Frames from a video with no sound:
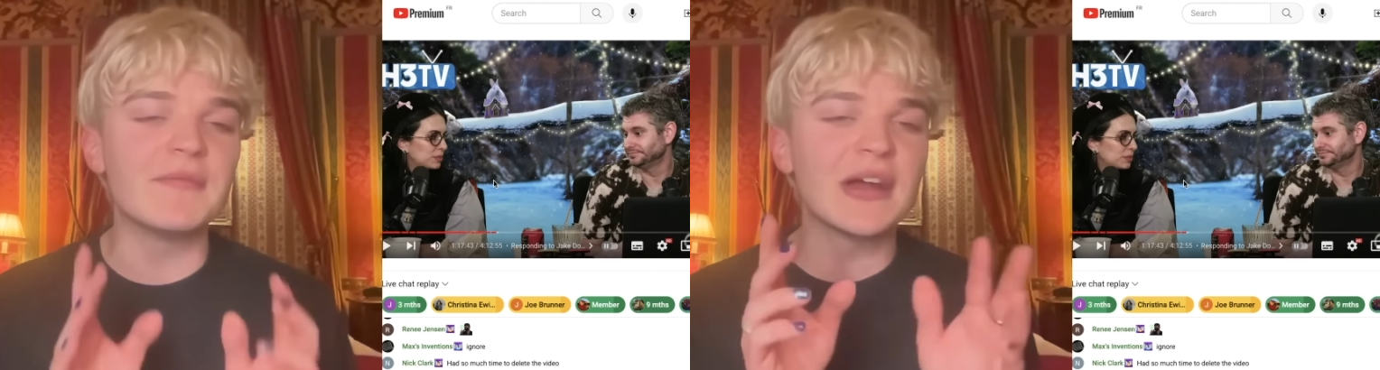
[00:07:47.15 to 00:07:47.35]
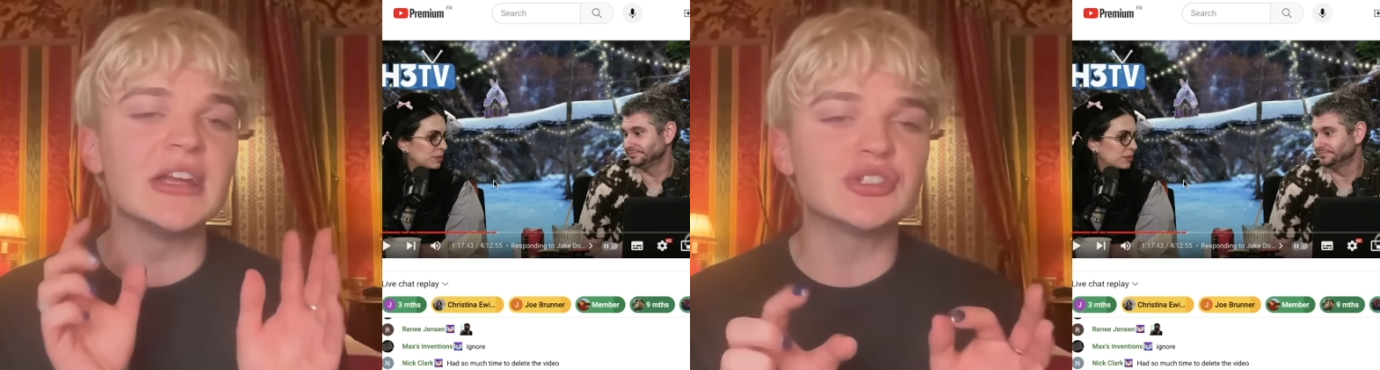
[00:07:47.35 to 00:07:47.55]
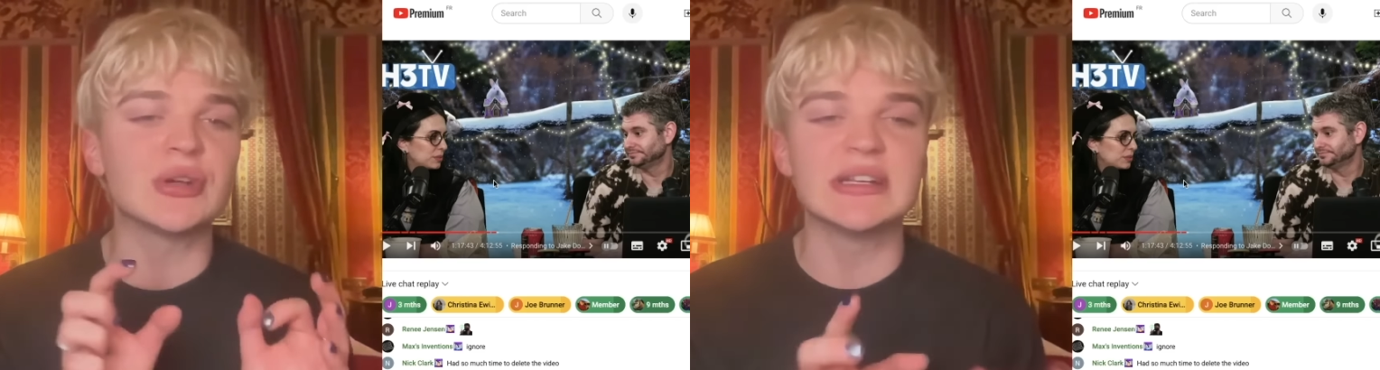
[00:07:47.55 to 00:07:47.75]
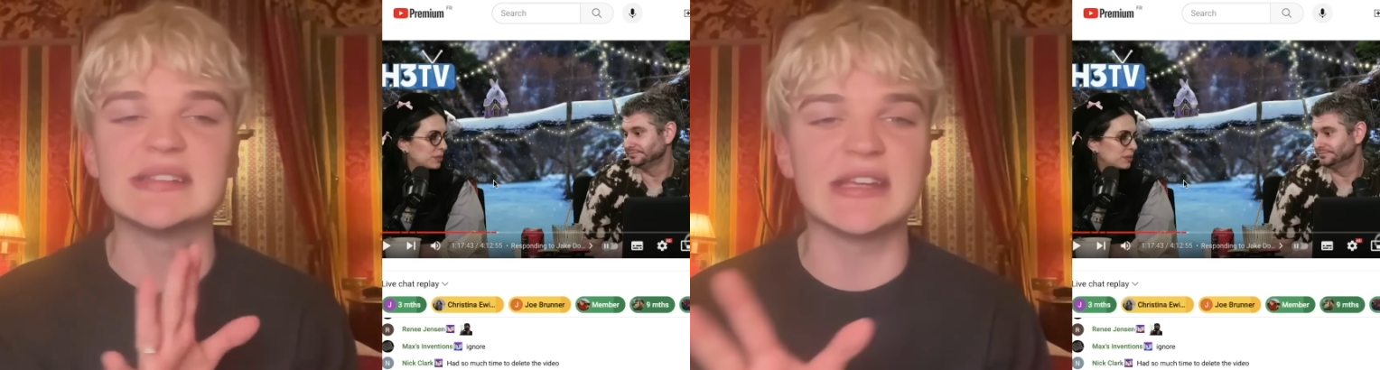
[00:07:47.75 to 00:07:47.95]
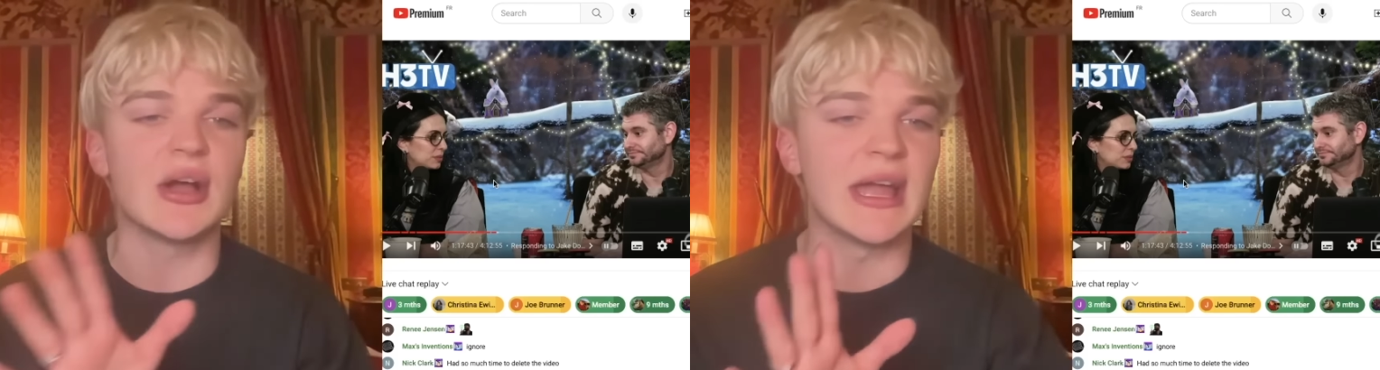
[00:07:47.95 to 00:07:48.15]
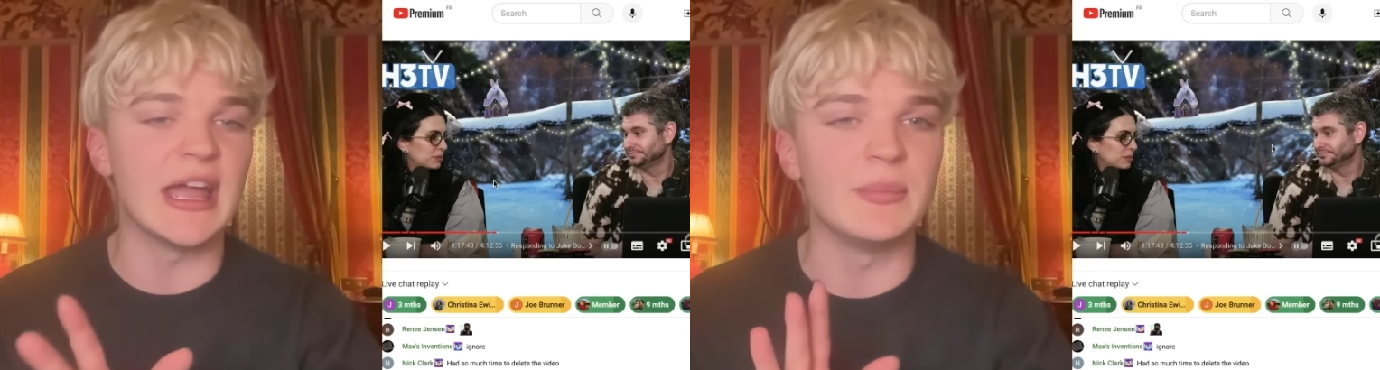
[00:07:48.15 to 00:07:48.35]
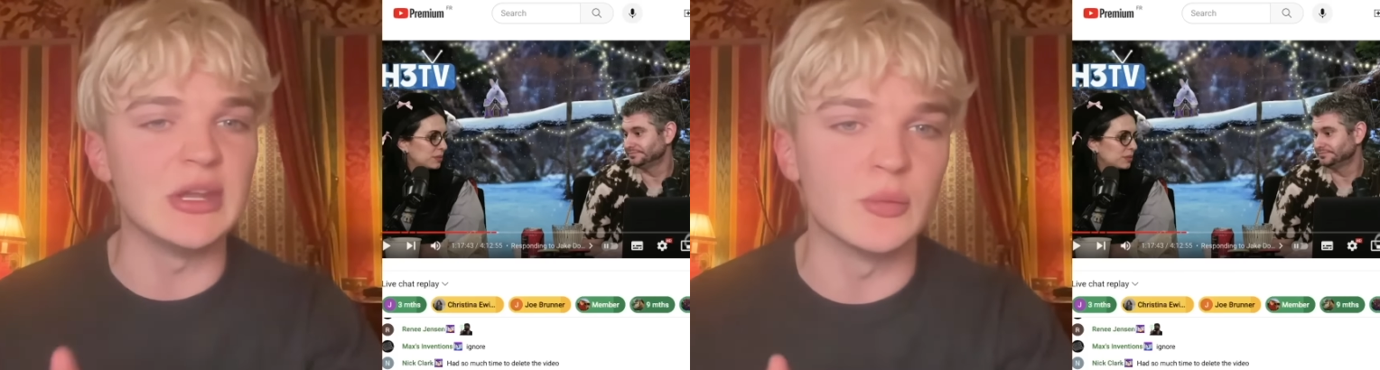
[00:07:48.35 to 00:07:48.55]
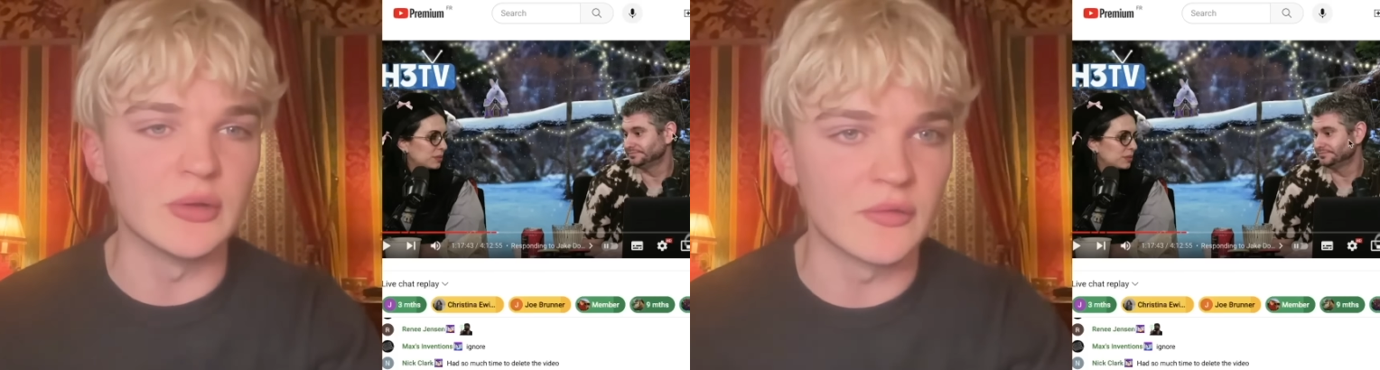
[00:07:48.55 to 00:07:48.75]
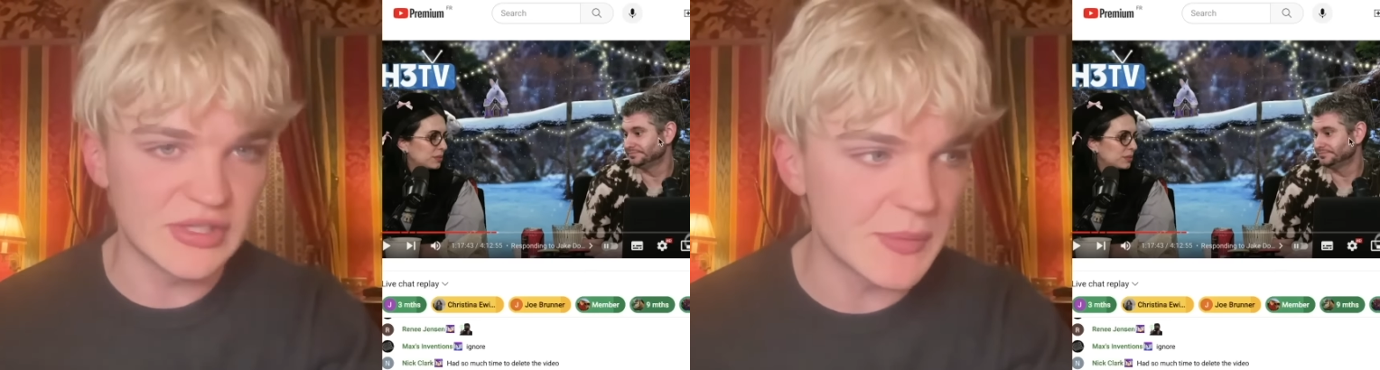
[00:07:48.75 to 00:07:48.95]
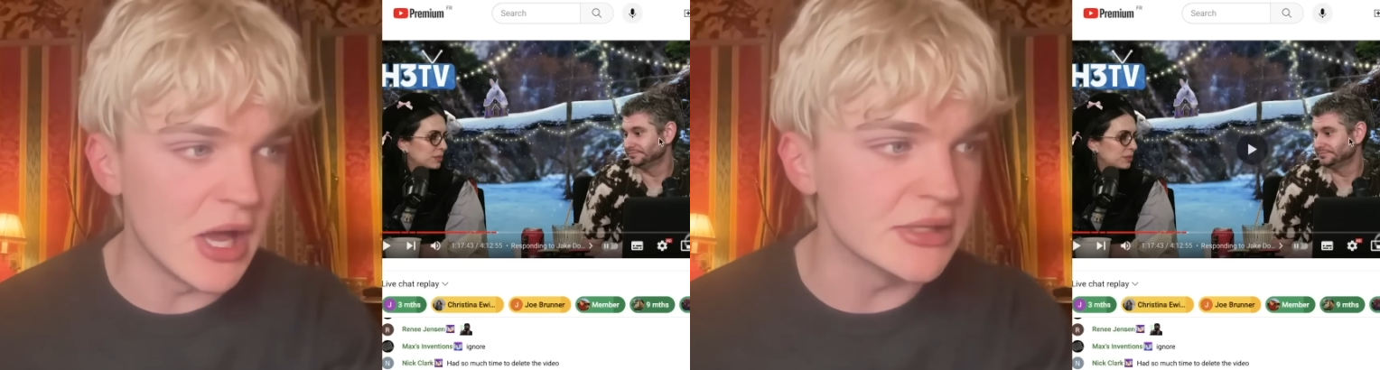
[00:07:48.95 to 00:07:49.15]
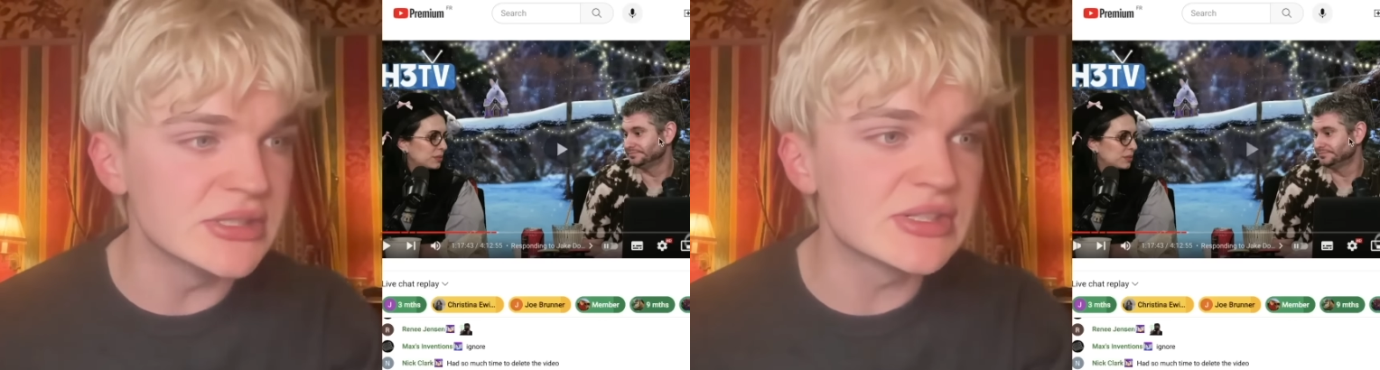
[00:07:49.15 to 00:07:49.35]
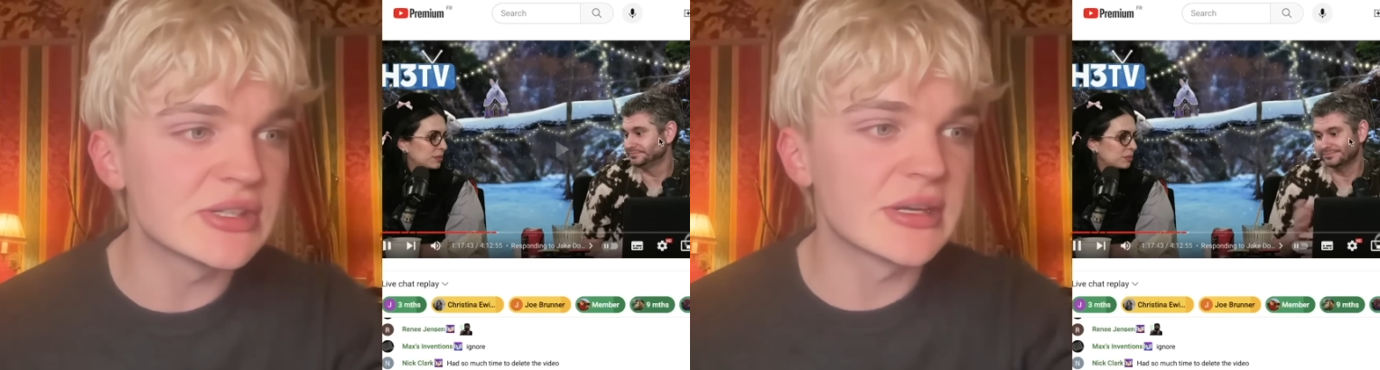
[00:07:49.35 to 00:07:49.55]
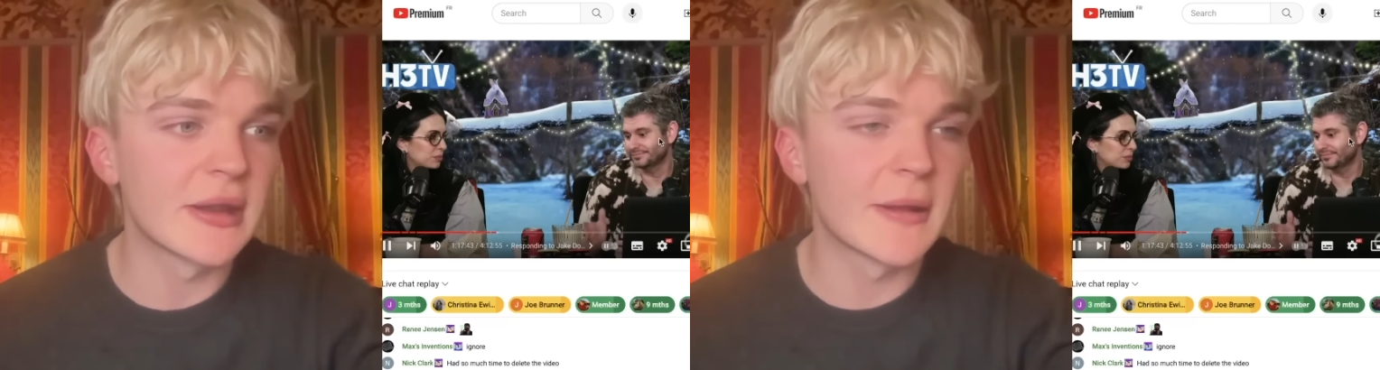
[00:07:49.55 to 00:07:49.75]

Speaker 1: I'm very intrigued to see how AB will respond.